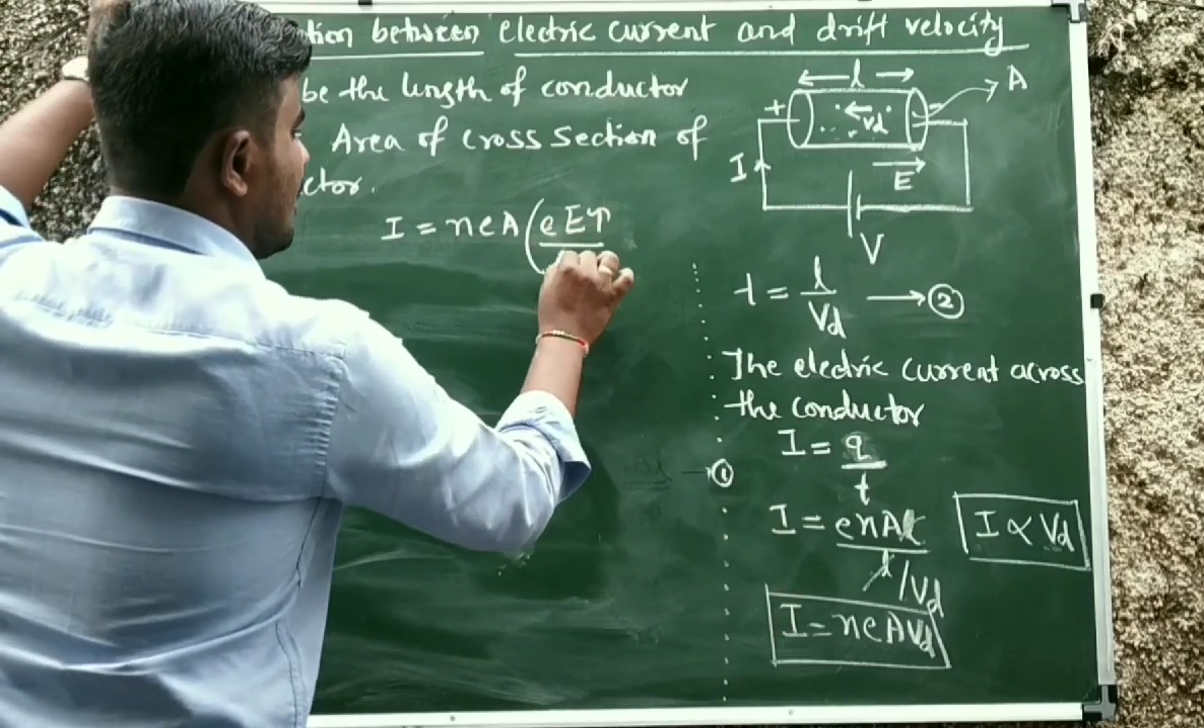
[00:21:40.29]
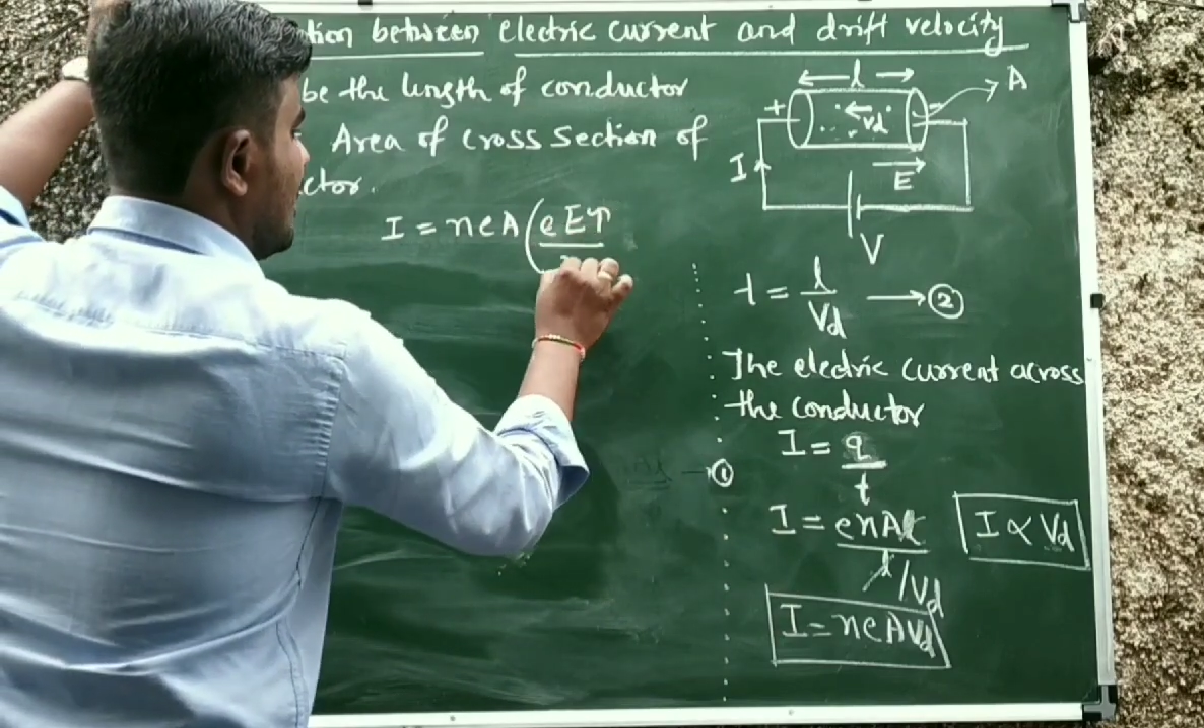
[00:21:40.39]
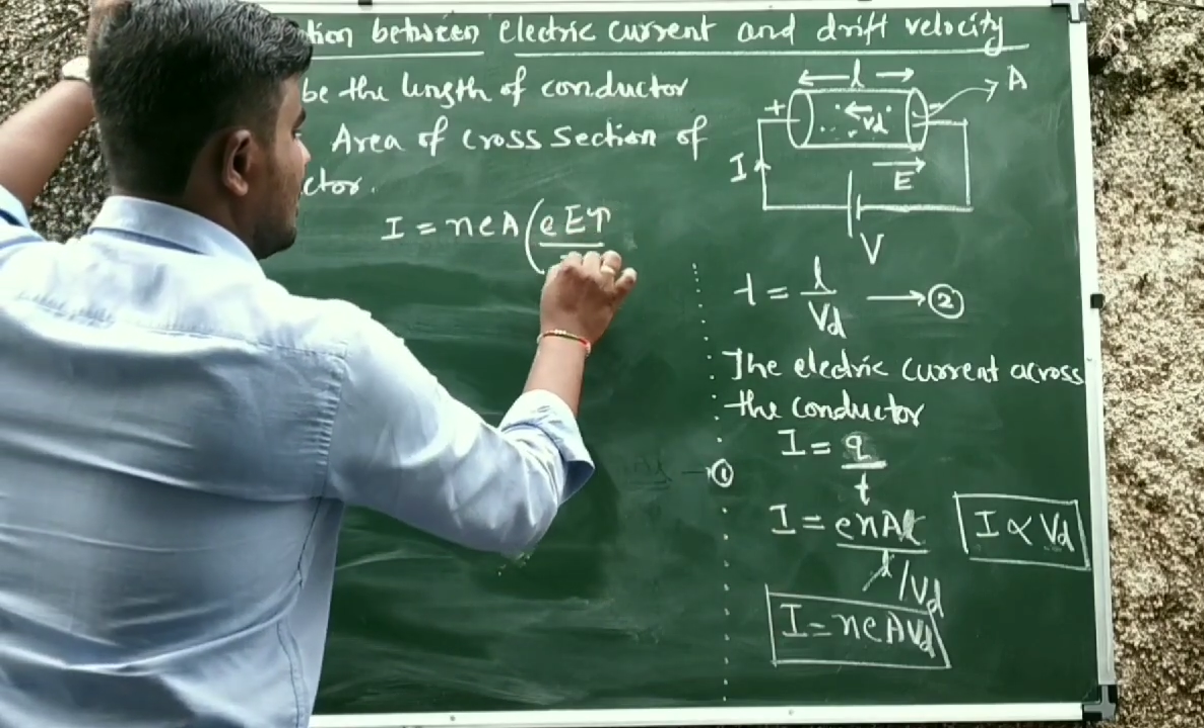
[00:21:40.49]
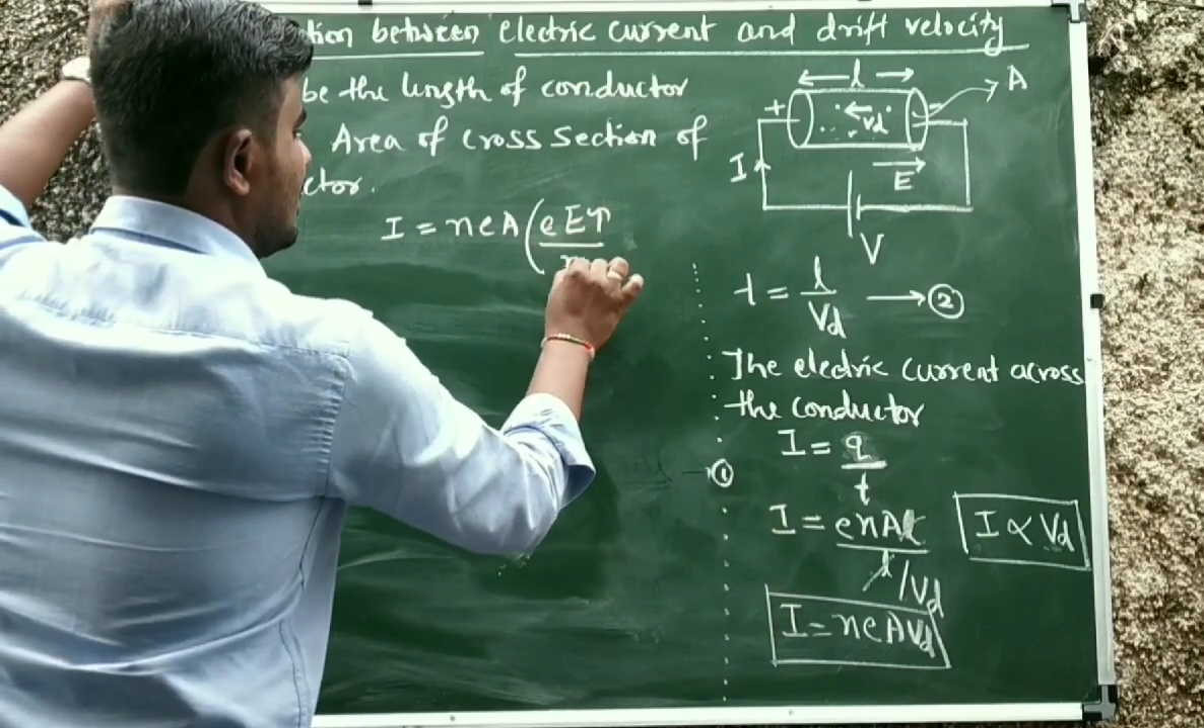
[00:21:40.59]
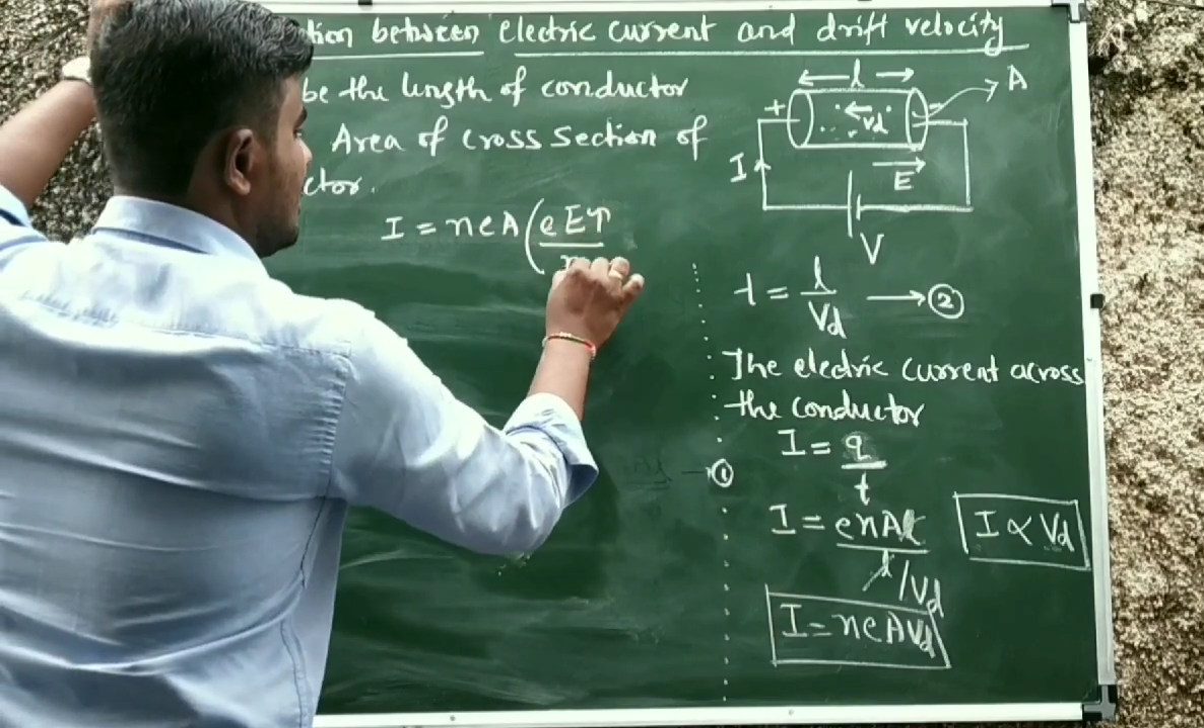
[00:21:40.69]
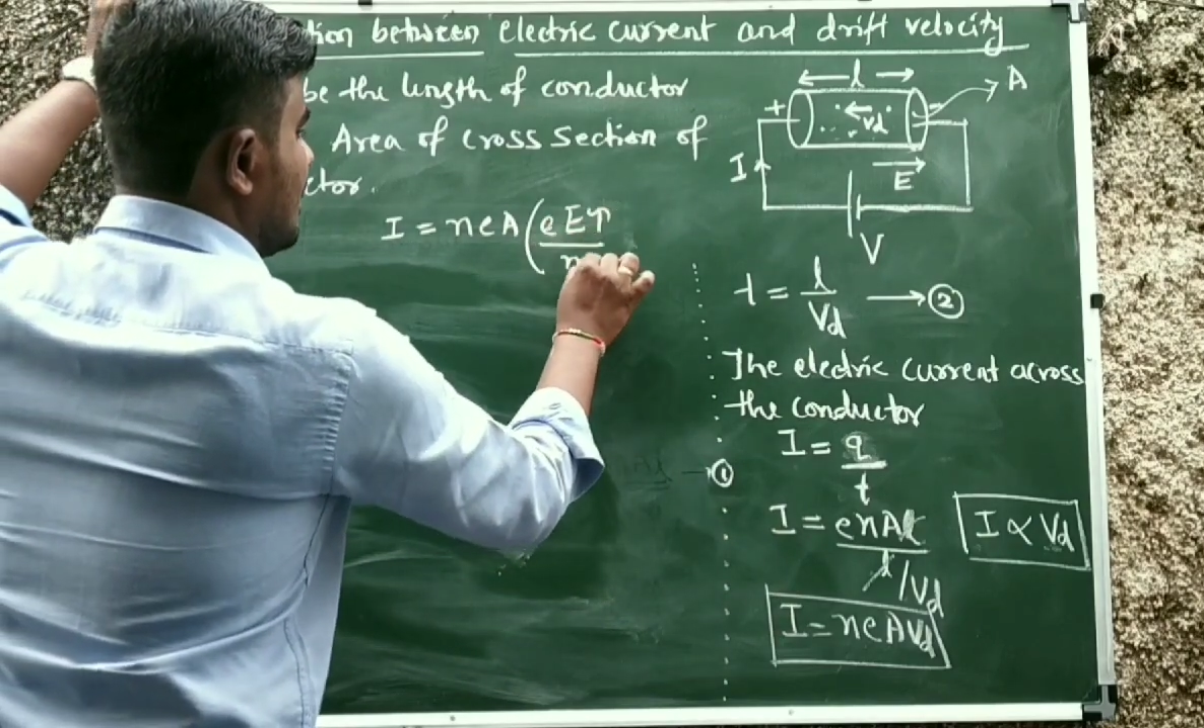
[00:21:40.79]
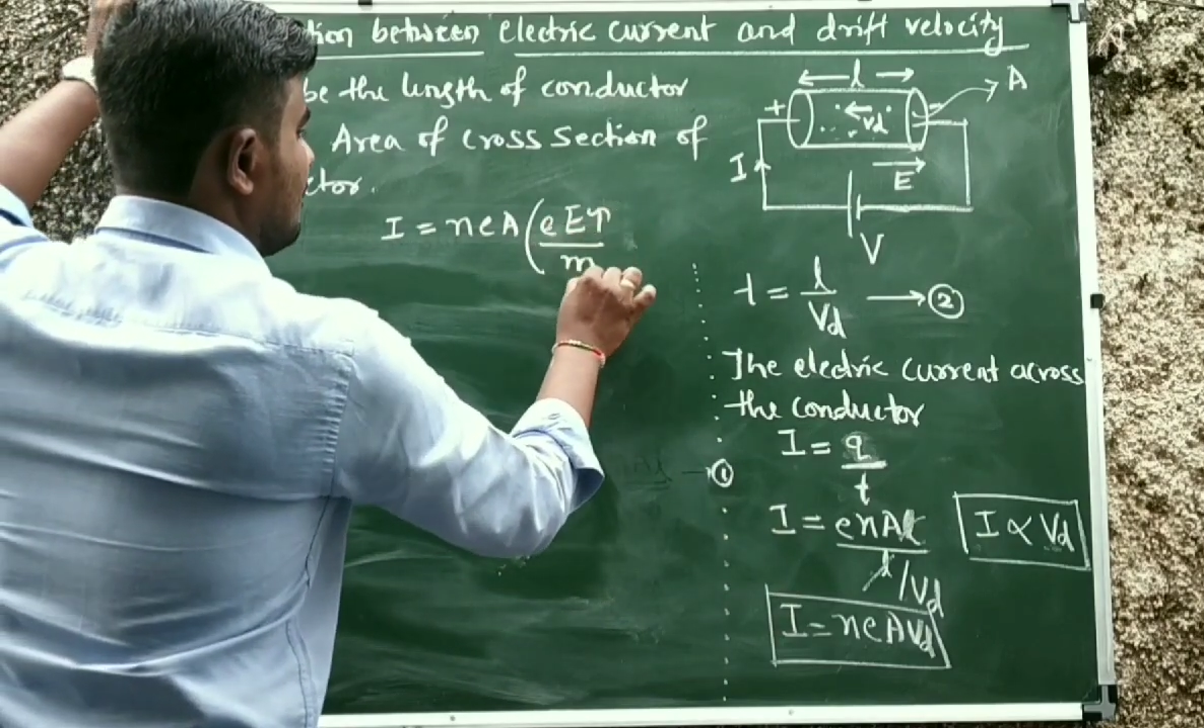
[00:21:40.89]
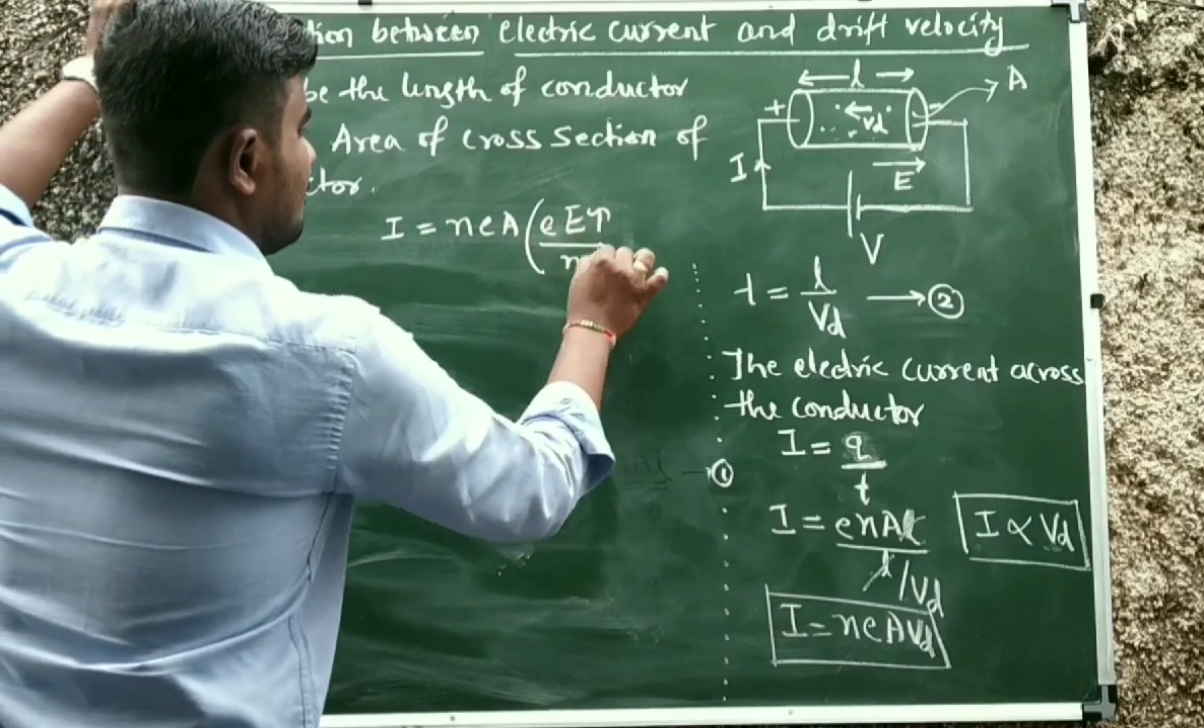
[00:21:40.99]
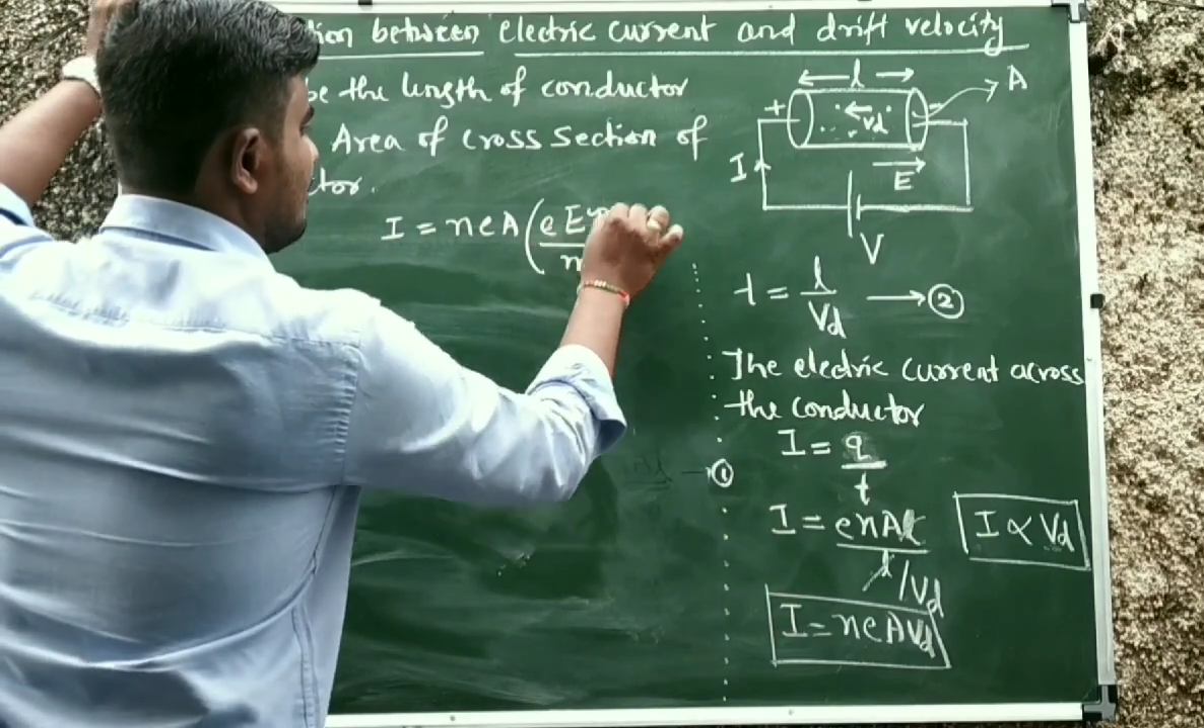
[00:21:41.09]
by M.